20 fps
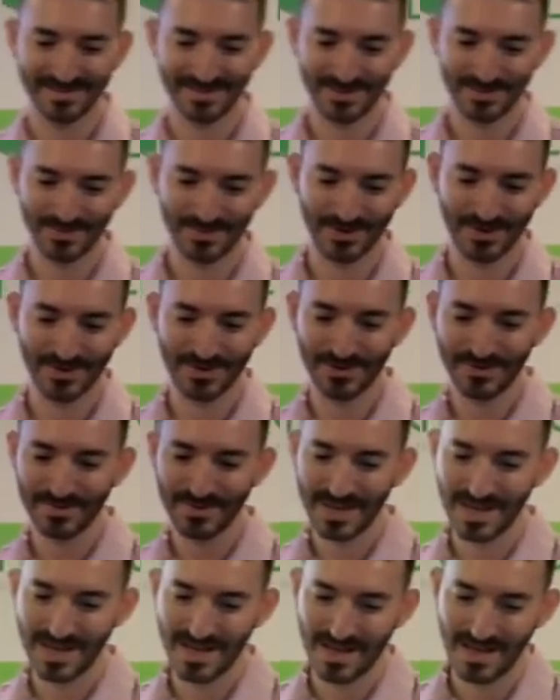it's pretty cool.
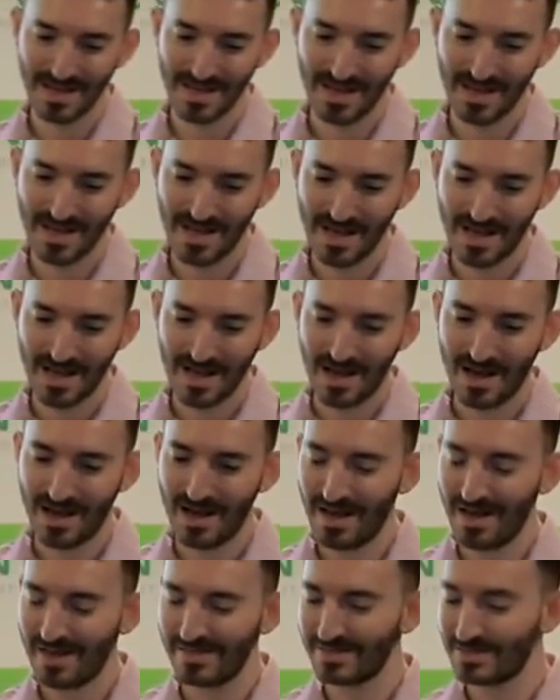
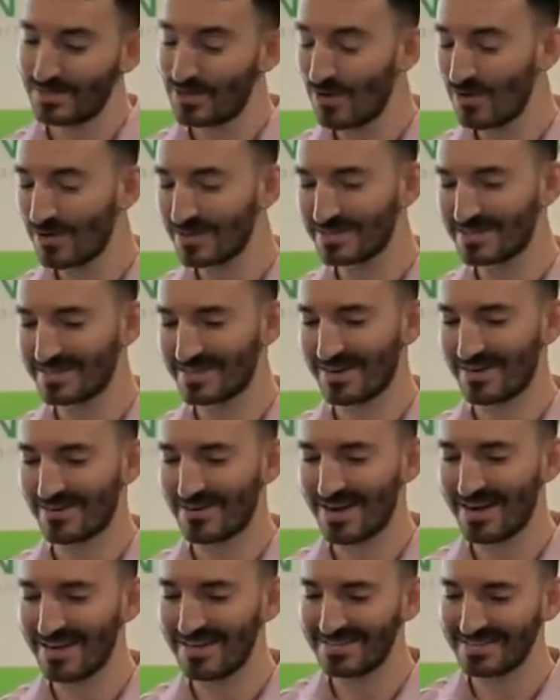The tokens there,
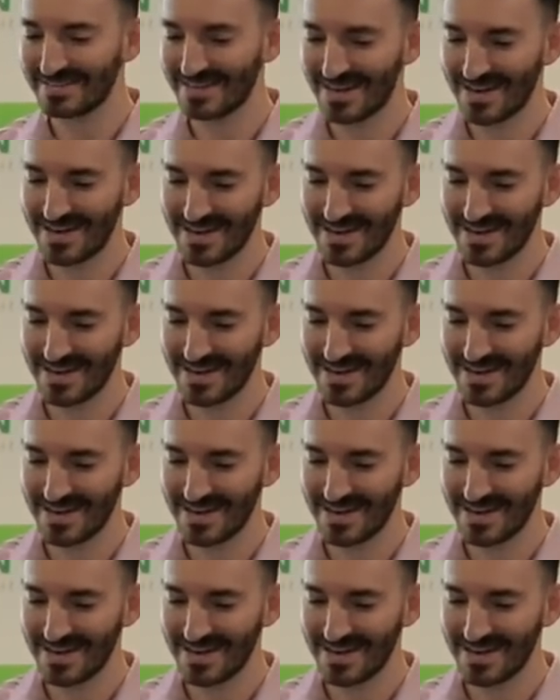right?